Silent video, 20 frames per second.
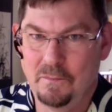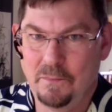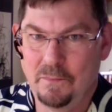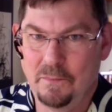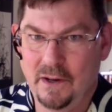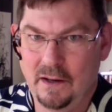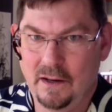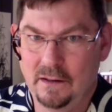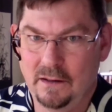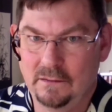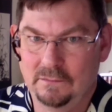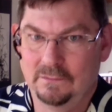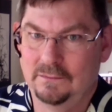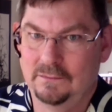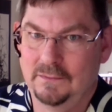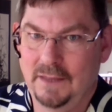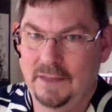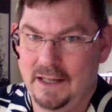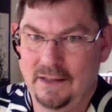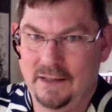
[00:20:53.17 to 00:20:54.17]
But,
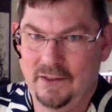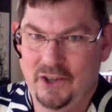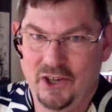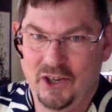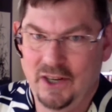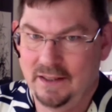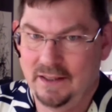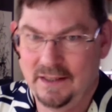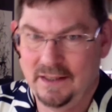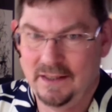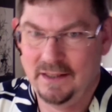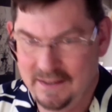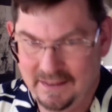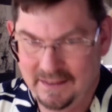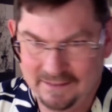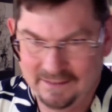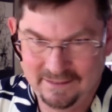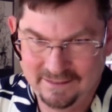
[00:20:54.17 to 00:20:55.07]
you're not listening.